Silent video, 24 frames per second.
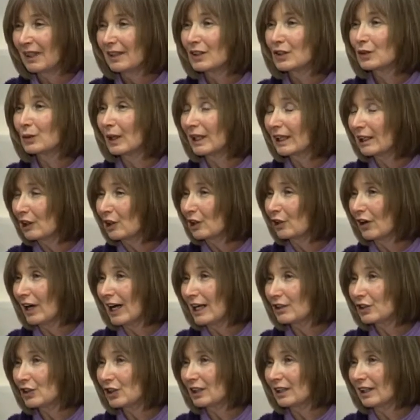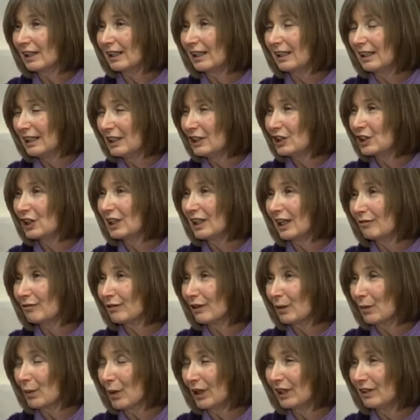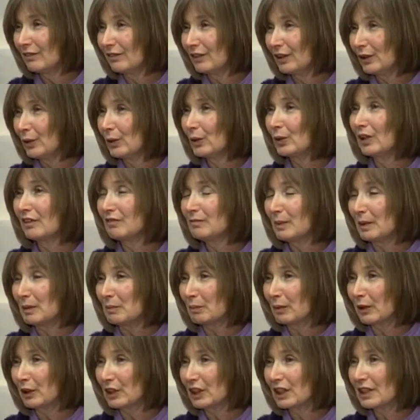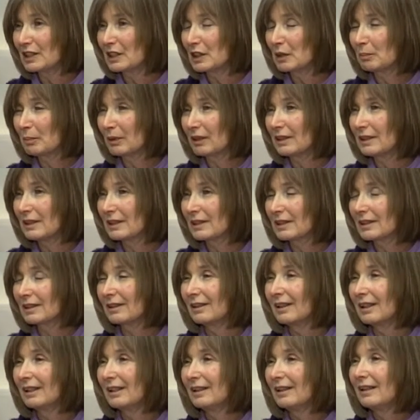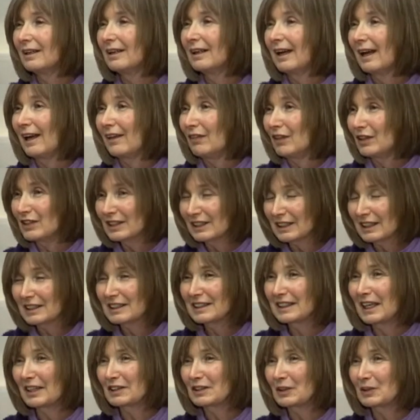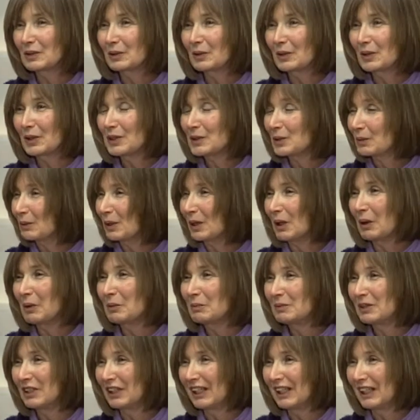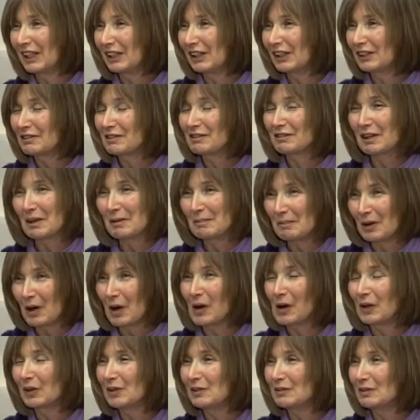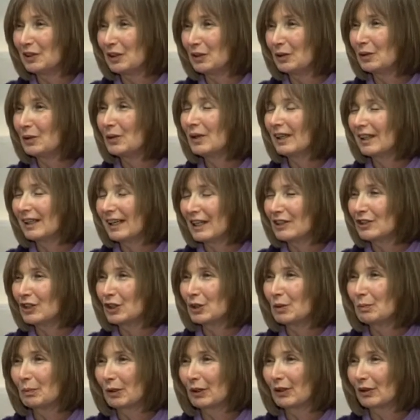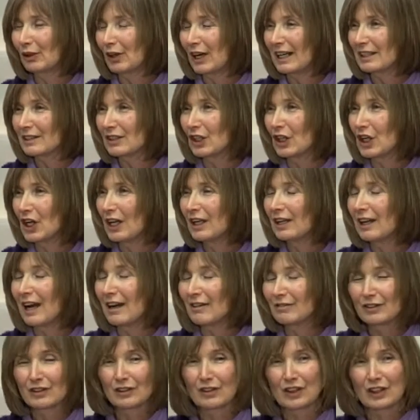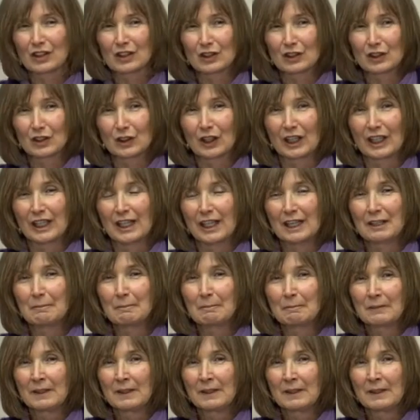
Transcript: So I congratulate each and every one of you who have been participants, and the success stories we hope to hear from all of you as you progress on after this training,